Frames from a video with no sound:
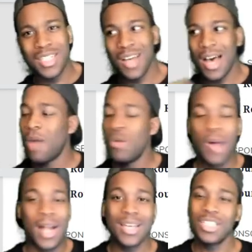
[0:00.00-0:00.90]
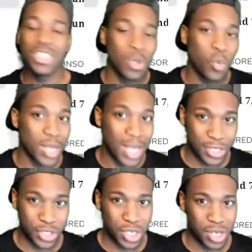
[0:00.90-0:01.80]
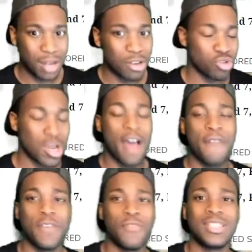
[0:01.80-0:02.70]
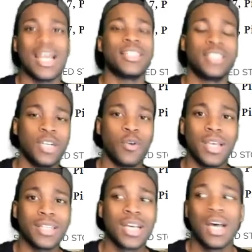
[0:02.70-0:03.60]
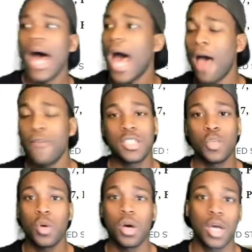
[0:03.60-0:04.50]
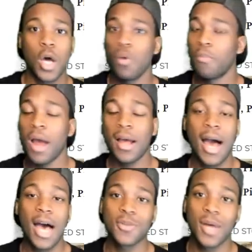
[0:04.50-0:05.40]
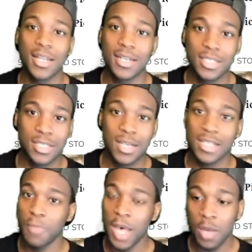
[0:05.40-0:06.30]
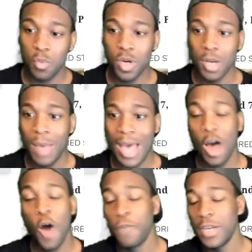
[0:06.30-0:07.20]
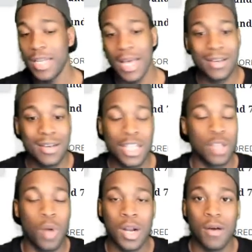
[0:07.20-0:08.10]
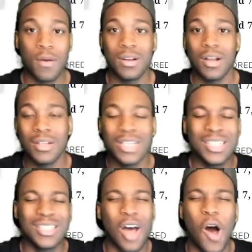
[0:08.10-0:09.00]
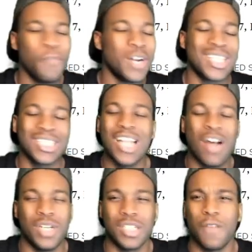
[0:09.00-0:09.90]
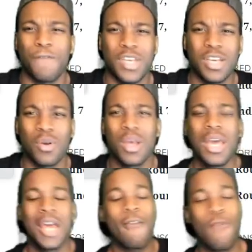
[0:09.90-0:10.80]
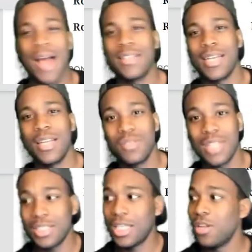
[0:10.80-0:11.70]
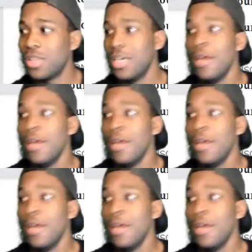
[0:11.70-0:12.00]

uh, we probably can just get one next year in the draft if it's that serious. Obviously, we're gonna go with Brock Osweiler this year as a backup quarterback. Hopefully, they neither one of, they just, hopefully they just never touch the field and Ryan Tannehill stays healthy.